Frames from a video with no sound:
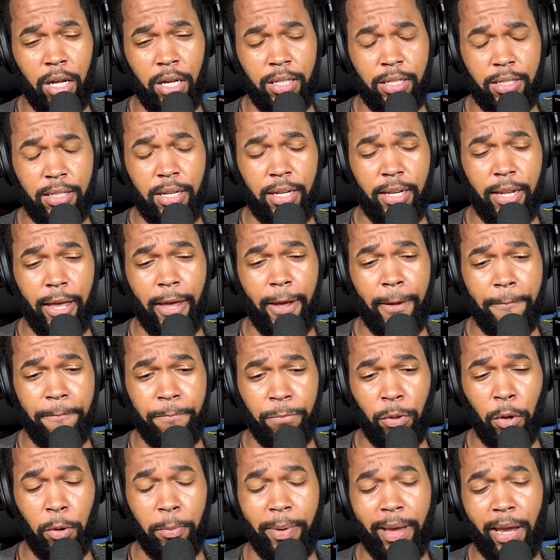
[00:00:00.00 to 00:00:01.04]
Sunday
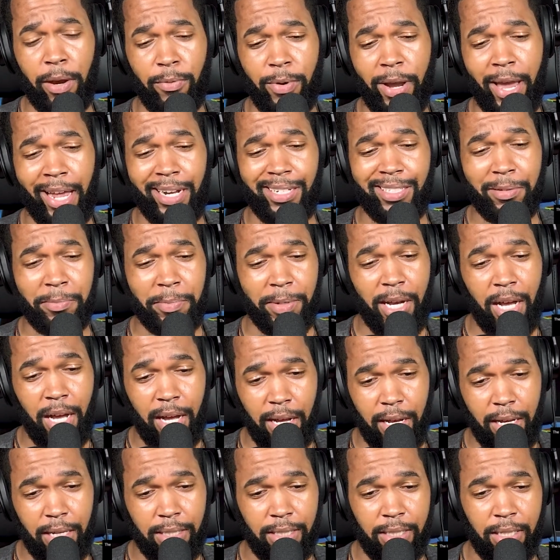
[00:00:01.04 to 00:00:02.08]
throwback reaction
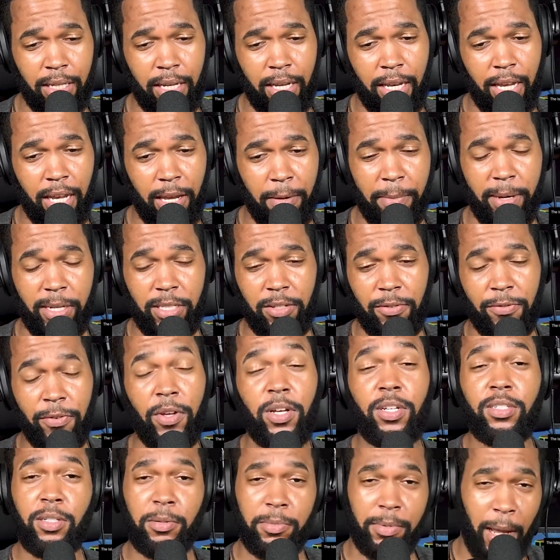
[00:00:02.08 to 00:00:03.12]
because it makes you
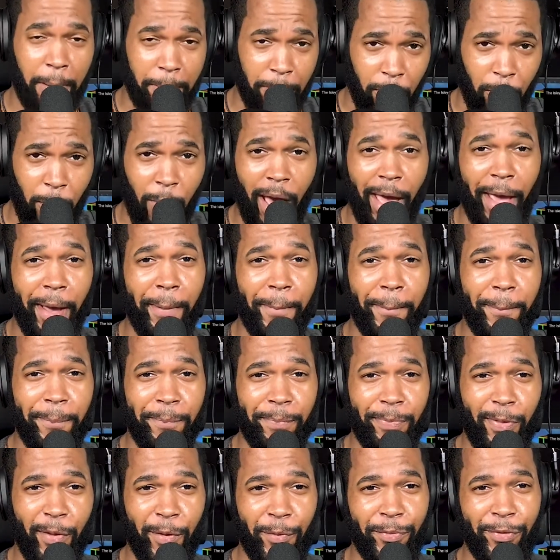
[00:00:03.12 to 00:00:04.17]
feel some type of way. You
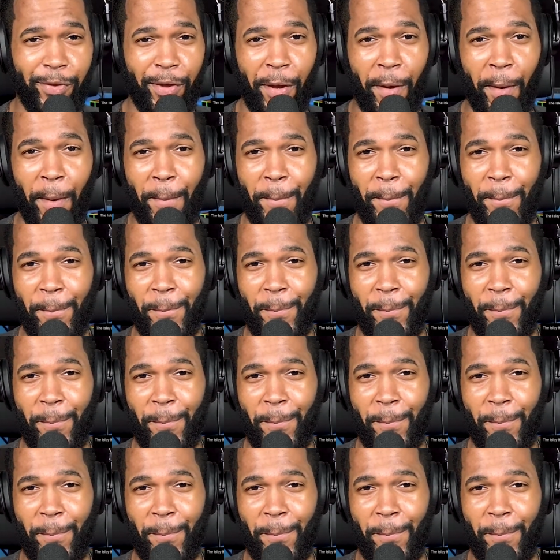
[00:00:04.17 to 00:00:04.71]
know what I'm saying?